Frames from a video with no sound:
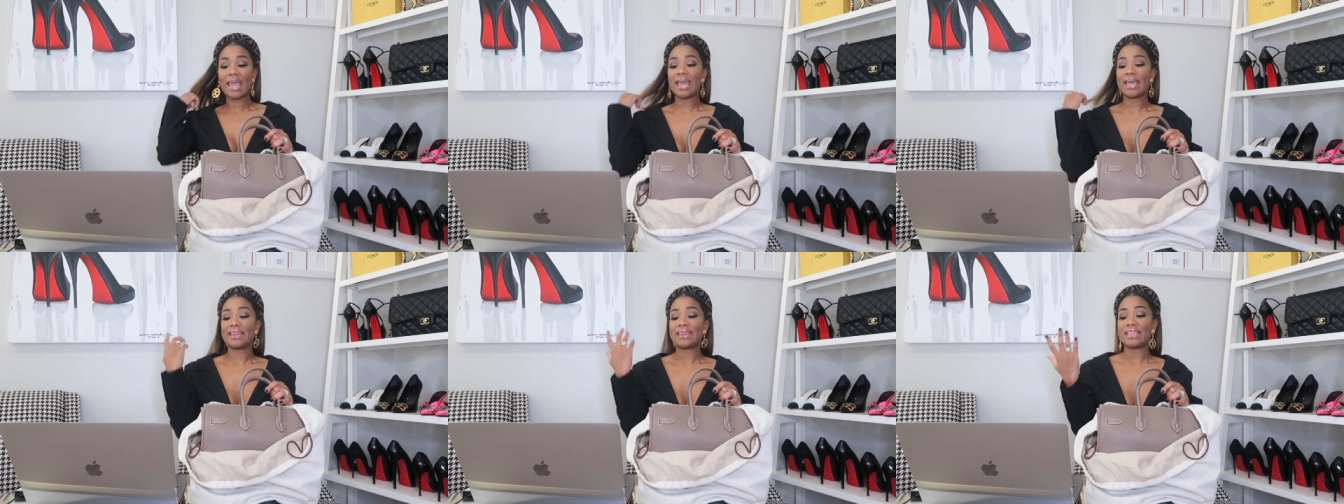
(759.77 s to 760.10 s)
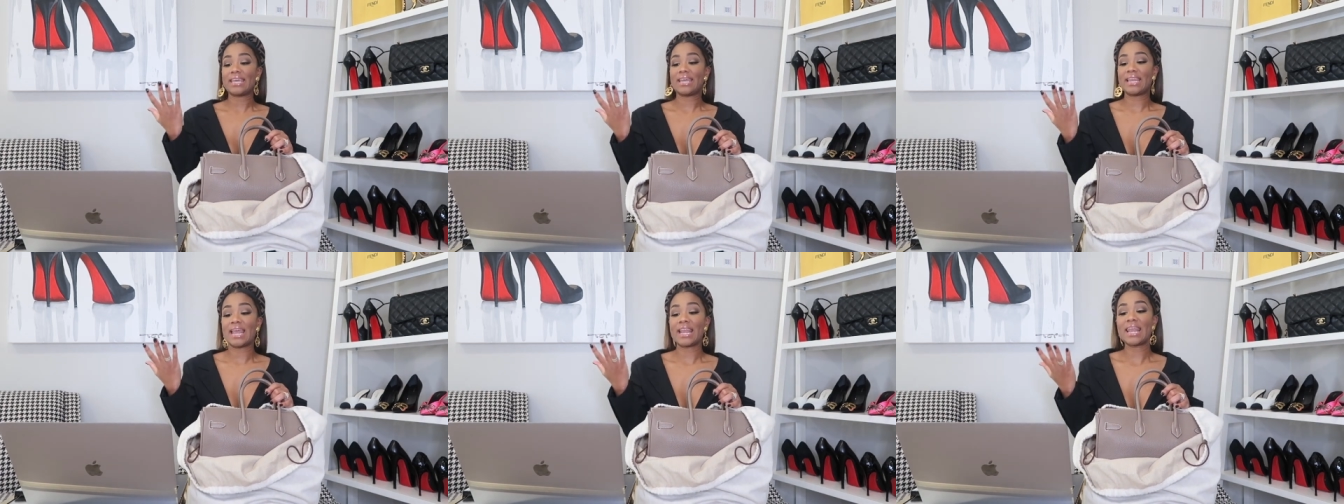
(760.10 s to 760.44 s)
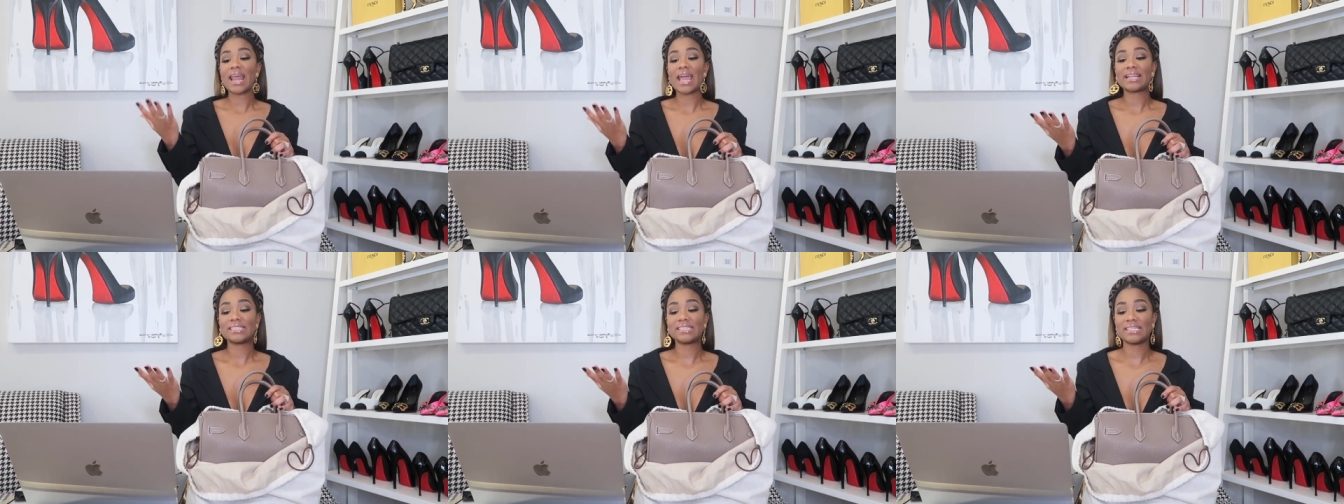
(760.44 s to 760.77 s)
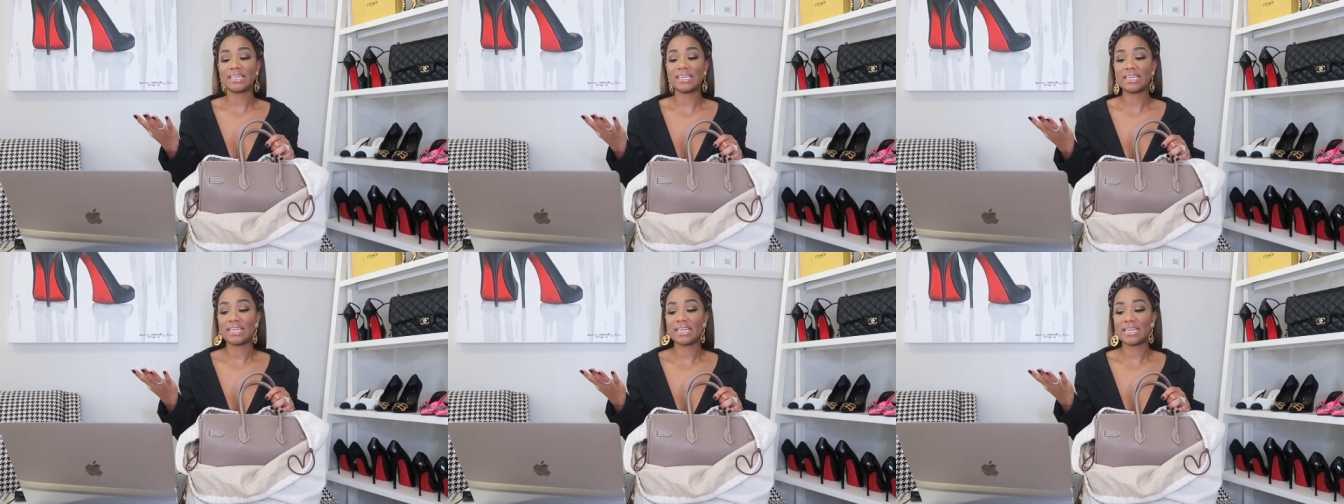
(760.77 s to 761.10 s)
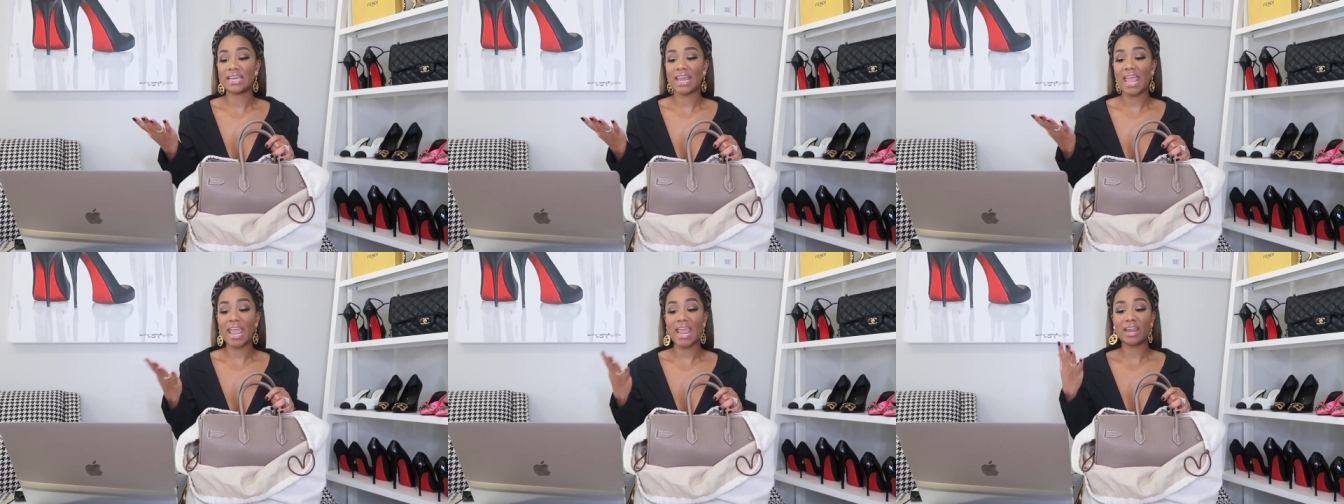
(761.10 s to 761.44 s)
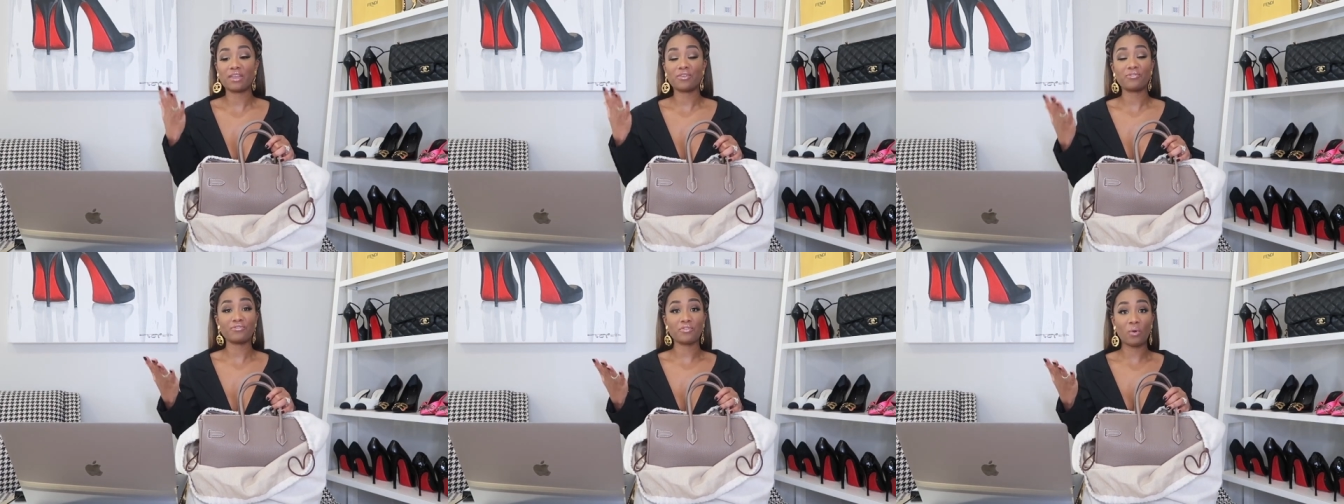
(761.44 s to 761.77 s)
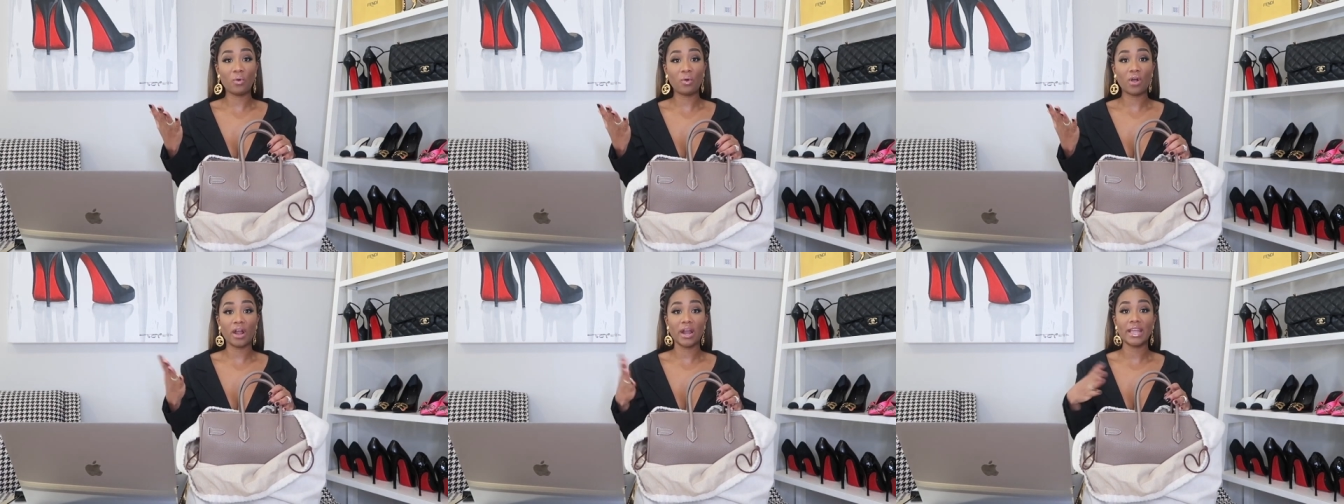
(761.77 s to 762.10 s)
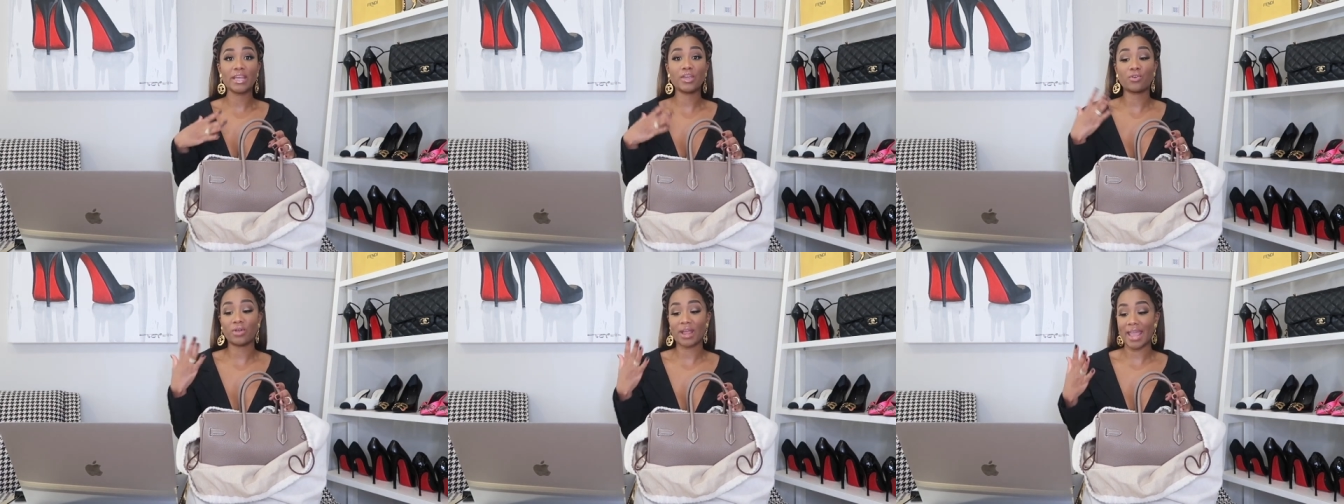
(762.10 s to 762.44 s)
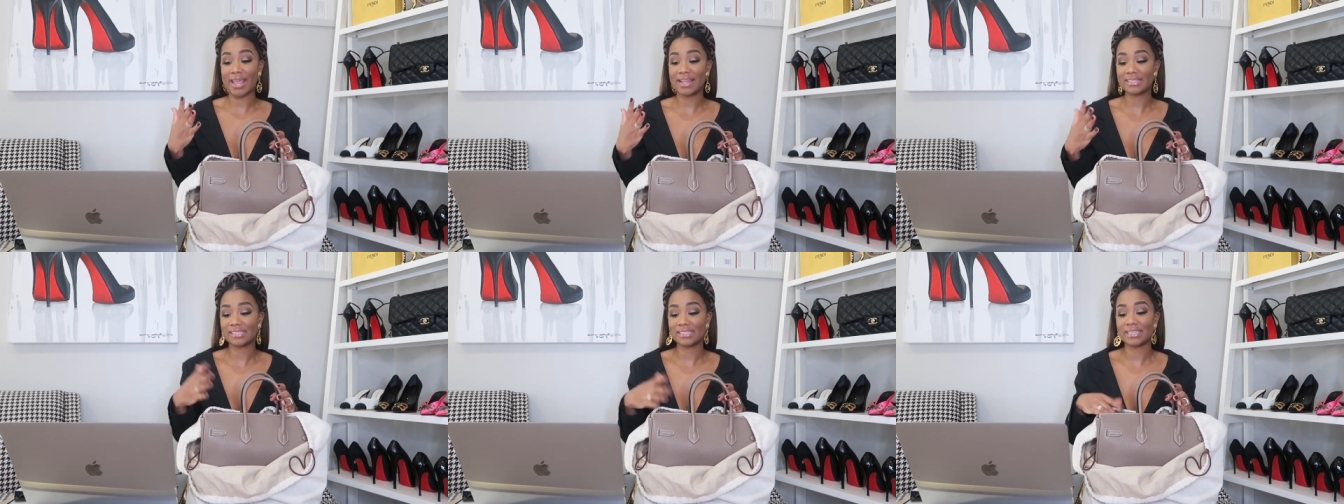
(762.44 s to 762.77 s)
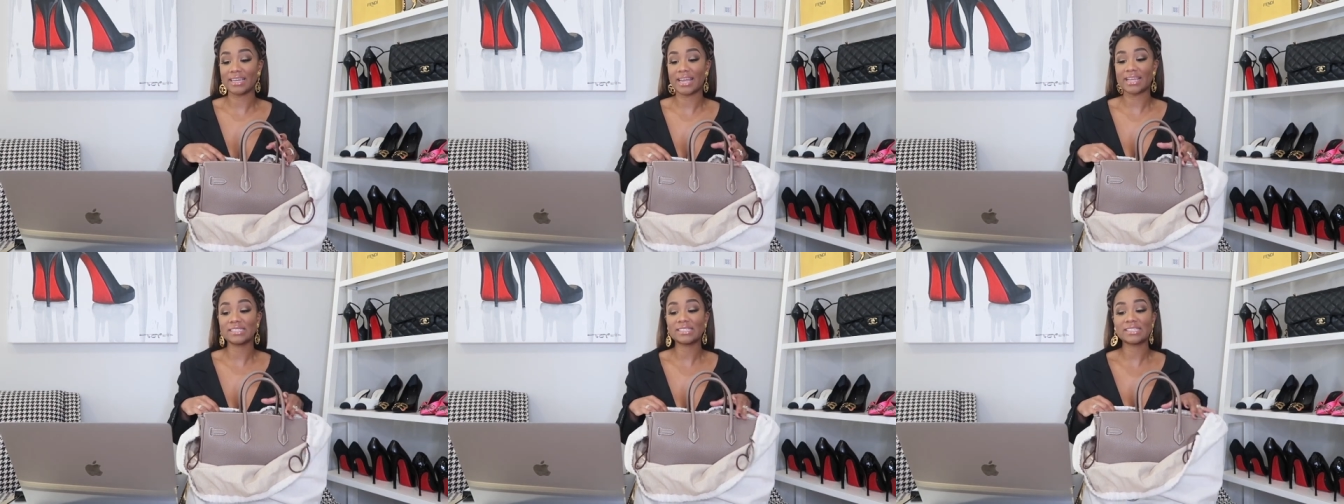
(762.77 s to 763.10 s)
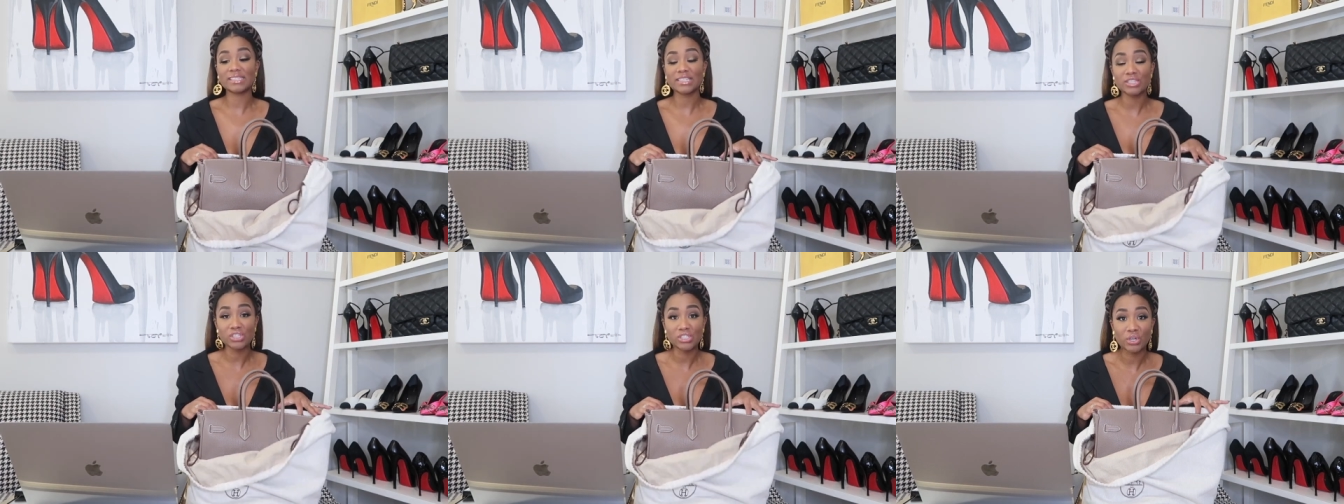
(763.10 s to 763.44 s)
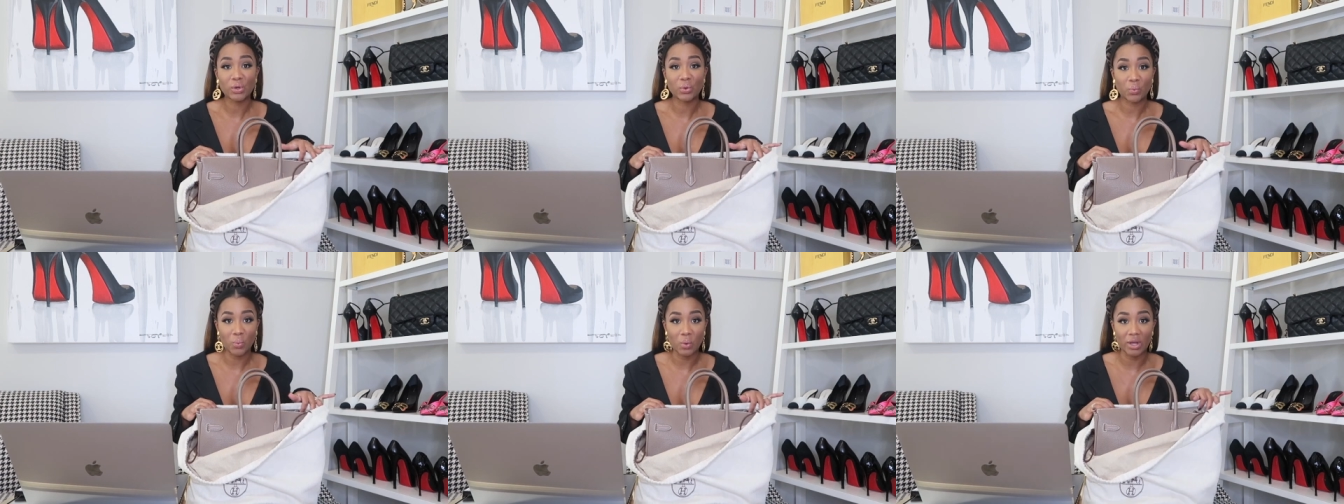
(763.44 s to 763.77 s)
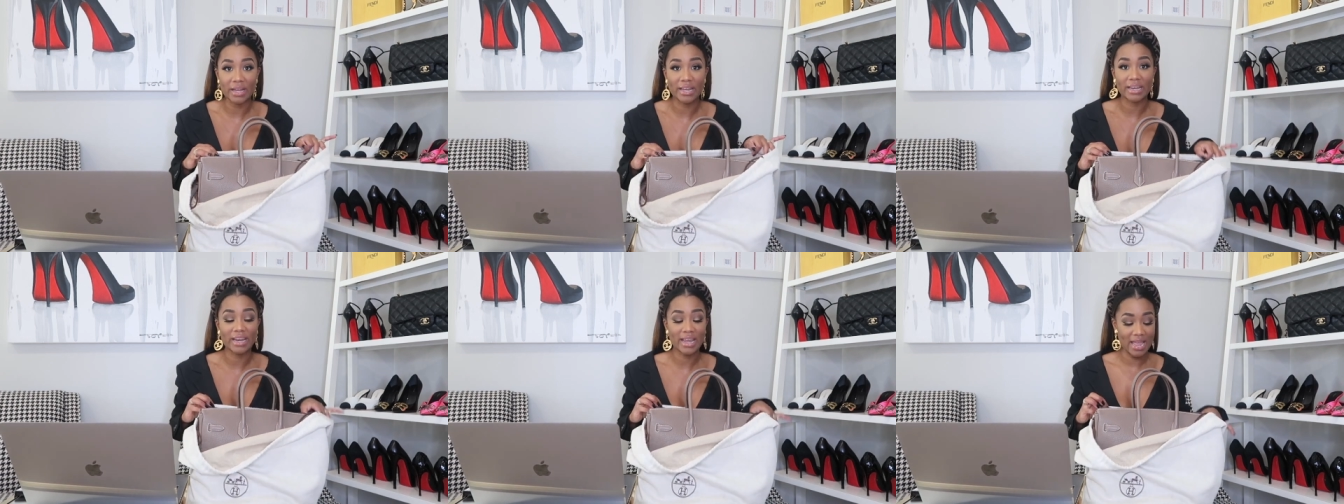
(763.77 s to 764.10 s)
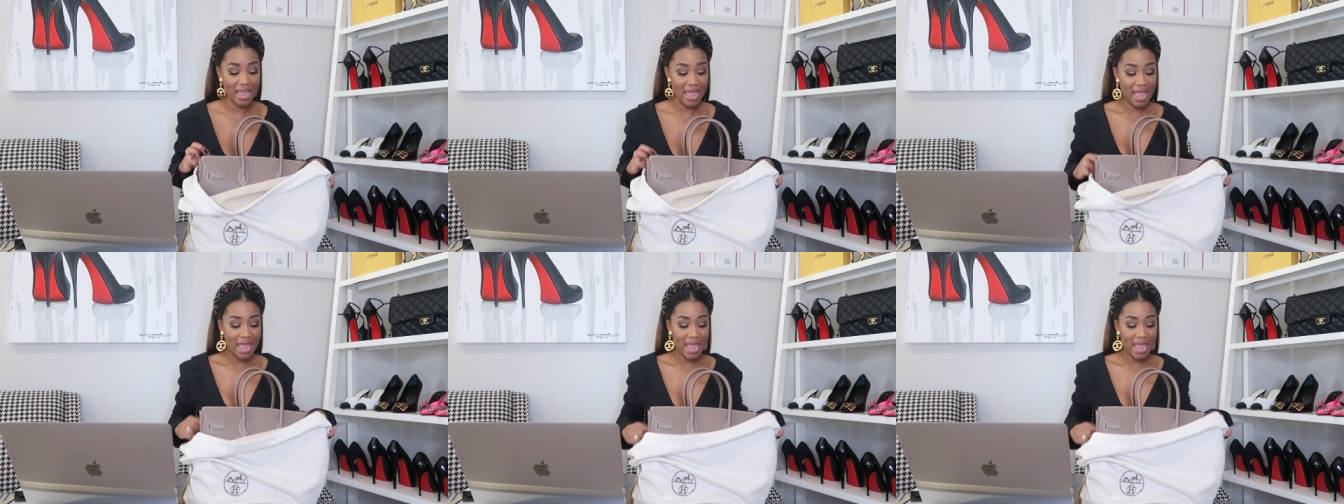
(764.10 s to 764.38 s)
And then in 1984, he creates it and sends her one.